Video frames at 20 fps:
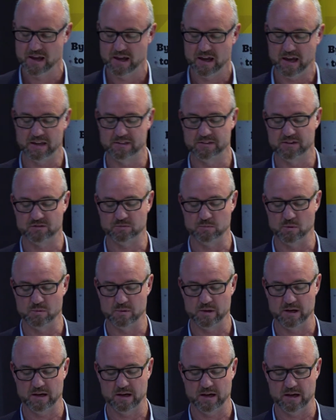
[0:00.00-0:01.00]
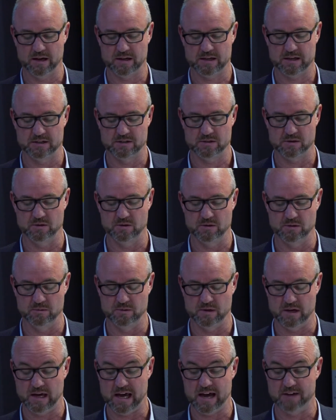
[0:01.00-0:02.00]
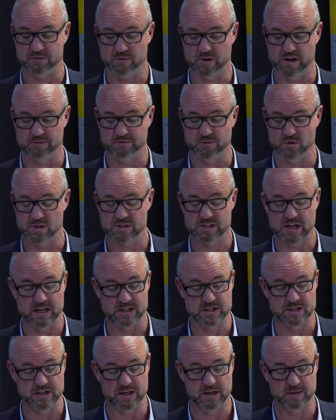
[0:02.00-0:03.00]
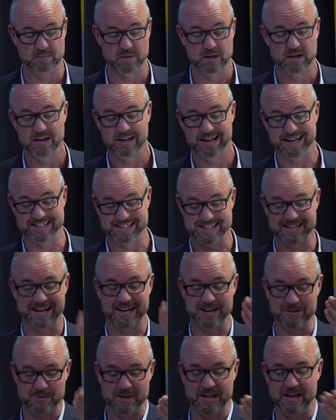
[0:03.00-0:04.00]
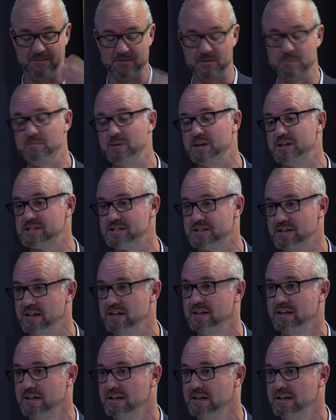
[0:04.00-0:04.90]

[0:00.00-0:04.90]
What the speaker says: this will continue after our first AGM. And today we have the Minister,